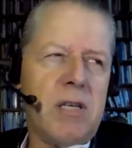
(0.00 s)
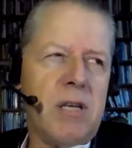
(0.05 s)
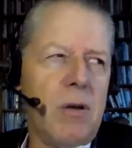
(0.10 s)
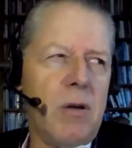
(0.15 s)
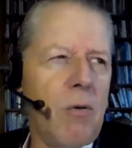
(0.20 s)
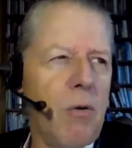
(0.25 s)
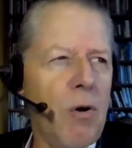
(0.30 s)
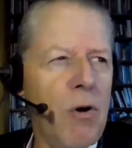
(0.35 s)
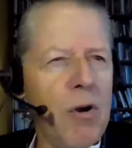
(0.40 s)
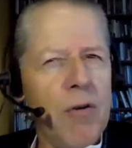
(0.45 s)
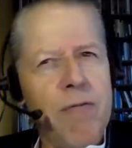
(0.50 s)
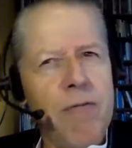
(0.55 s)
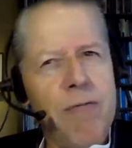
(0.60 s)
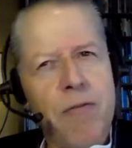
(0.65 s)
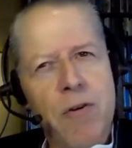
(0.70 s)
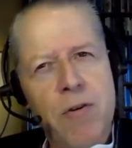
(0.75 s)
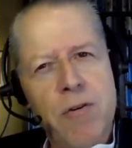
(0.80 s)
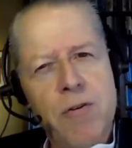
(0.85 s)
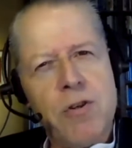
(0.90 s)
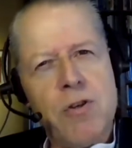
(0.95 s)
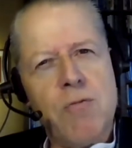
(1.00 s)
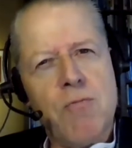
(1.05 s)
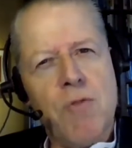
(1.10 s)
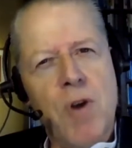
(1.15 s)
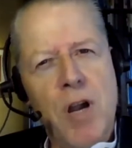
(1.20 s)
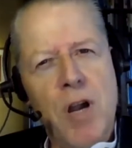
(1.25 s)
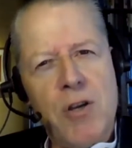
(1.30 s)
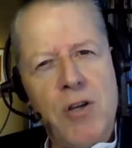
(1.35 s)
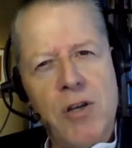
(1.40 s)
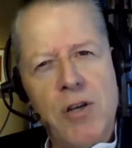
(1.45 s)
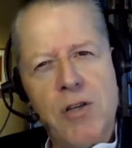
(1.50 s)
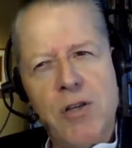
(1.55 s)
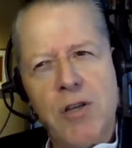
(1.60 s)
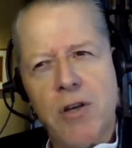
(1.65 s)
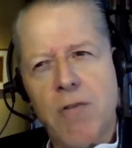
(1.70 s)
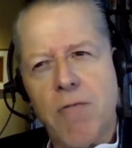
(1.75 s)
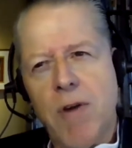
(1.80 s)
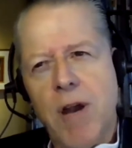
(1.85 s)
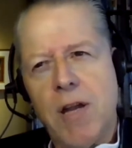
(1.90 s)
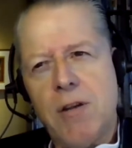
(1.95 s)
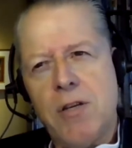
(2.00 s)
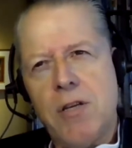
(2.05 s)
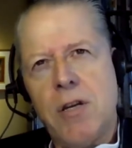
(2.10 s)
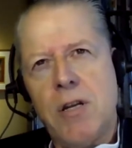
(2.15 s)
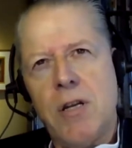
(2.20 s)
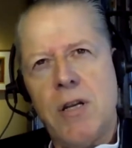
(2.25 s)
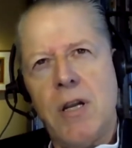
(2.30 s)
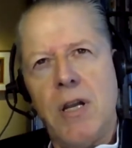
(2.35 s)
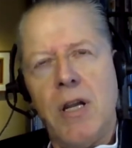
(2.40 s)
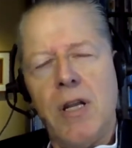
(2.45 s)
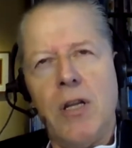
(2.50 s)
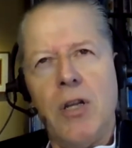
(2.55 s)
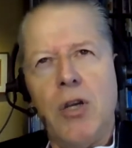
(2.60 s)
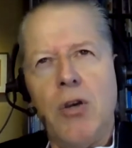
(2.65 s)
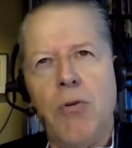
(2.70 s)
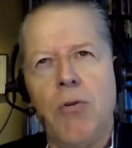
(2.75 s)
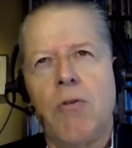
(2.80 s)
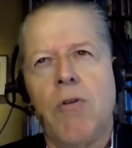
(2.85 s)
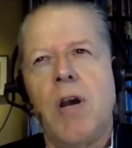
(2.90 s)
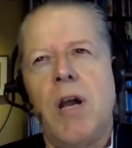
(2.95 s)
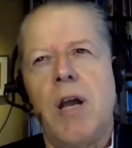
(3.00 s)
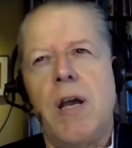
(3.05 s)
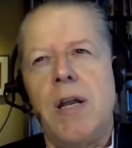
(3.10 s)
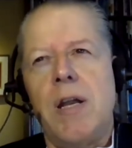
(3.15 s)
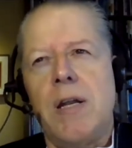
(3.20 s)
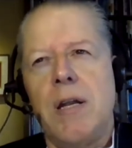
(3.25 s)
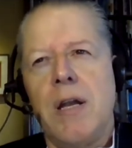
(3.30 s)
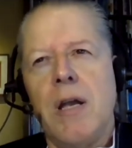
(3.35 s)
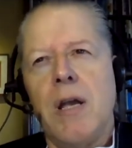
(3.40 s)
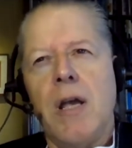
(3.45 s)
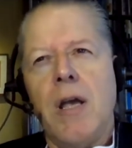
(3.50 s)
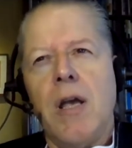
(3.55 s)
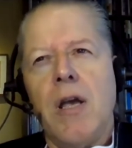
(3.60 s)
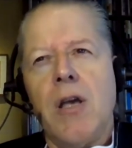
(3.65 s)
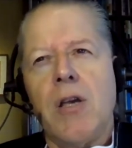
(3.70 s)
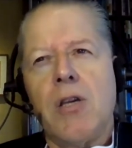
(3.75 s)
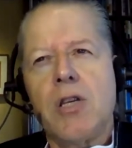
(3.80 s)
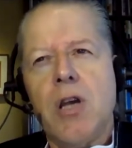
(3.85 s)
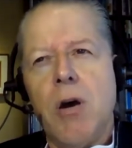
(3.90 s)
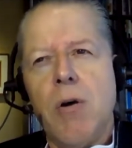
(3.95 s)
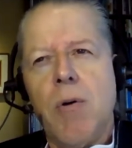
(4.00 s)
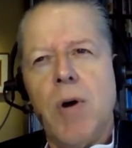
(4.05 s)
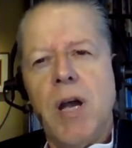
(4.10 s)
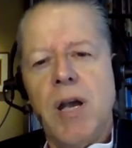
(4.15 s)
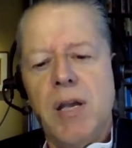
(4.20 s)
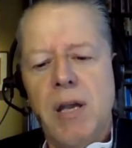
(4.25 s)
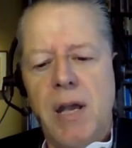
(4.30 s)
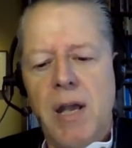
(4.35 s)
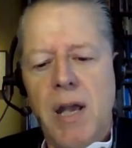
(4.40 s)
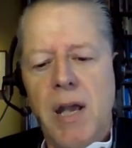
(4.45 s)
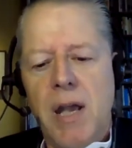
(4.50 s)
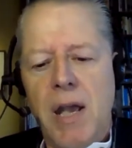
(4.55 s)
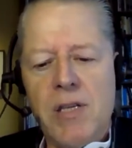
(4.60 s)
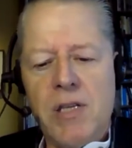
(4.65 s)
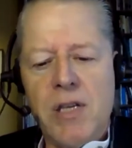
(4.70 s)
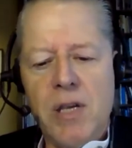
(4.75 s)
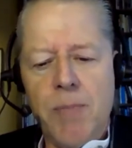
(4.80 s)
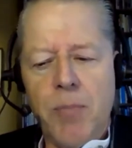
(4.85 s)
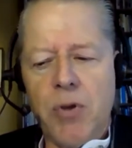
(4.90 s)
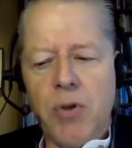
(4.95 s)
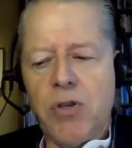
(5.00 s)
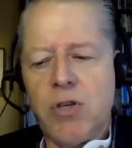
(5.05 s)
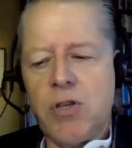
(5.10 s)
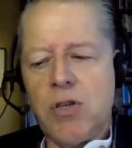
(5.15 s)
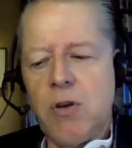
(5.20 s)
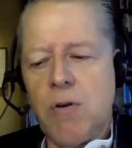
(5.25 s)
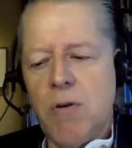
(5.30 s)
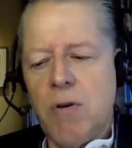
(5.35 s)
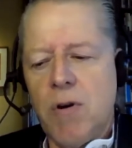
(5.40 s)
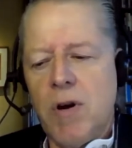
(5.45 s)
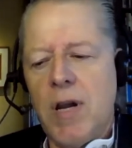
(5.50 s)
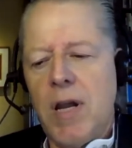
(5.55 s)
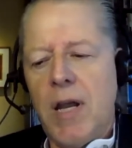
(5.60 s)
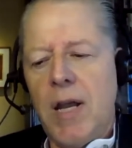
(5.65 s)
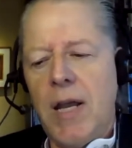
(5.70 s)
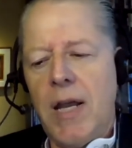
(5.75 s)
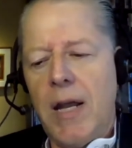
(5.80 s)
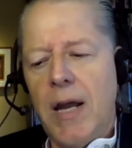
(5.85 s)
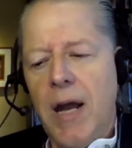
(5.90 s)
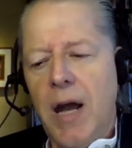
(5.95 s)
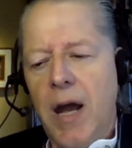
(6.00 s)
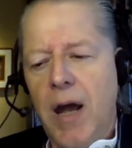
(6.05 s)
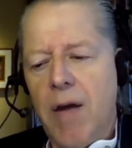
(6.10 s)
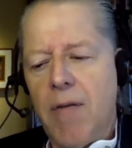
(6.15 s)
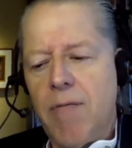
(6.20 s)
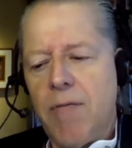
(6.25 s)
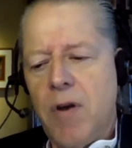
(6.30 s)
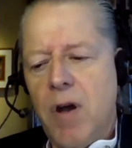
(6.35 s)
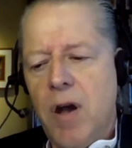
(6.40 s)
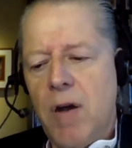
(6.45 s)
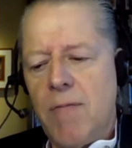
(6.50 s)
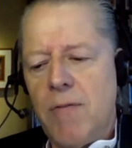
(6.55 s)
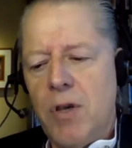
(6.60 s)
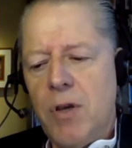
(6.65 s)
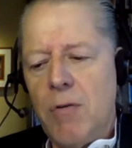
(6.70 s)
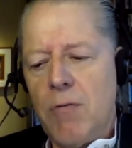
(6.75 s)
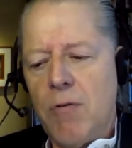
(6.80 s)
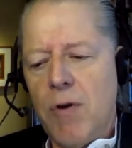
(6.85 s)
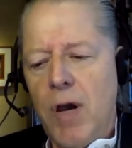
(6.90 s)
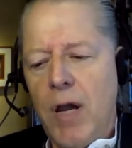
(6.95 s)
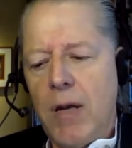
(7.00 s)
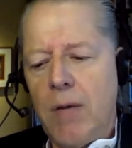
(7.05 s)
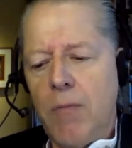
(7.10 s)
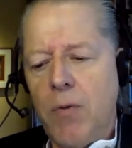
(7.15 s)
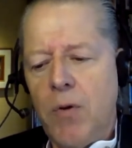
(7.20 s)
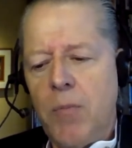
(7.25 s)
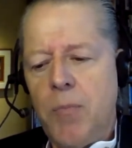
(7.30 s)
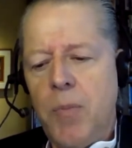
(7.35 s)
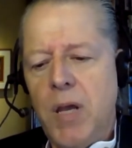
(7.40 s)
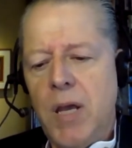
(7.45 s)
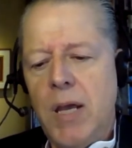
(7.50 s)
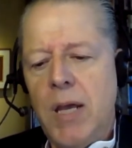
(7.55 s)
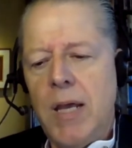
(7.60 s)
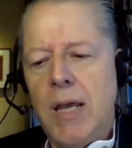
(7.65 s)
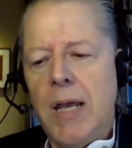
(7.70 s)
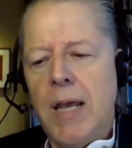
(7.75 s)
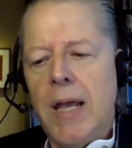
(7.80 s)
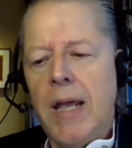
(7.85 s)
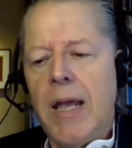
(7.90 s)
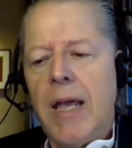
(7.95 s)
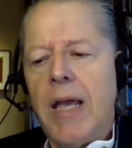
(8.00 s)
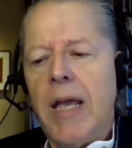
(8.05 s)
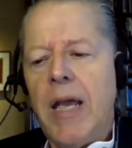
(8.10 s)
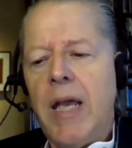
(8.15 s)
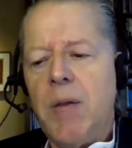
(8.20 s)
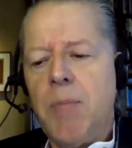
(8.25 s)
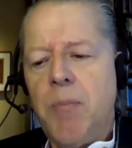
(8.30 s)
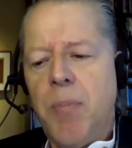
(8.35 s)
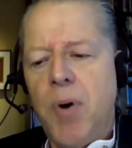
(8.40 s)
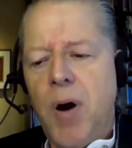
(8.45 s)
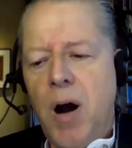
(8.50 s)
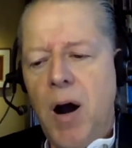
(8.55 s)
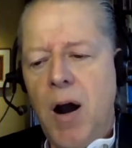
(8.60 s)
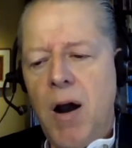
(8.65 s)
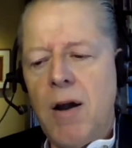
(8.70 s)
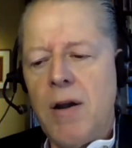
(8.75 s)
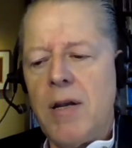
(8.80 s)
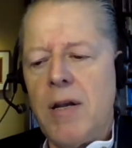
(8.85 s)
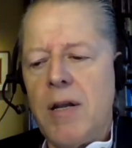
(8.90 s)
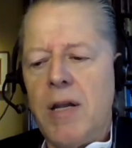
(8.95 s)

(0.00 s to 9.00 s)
in order. First, Russia's aggression in Ukraine. So a simple story of Ukraine would be in part